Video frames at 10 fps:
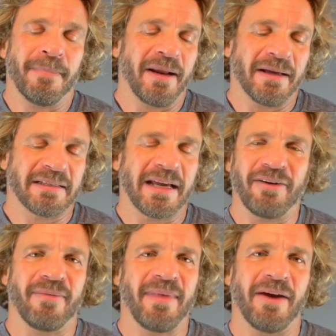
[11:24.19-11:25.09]
But aside
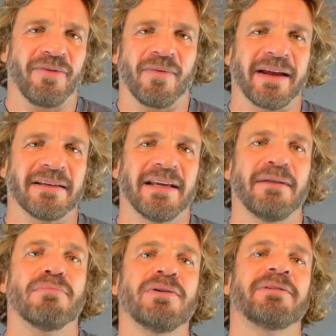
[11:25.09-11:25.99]
from that, though, like I
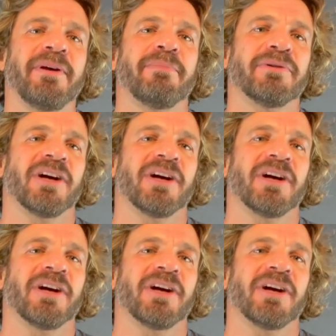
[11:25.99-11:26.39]
said, most people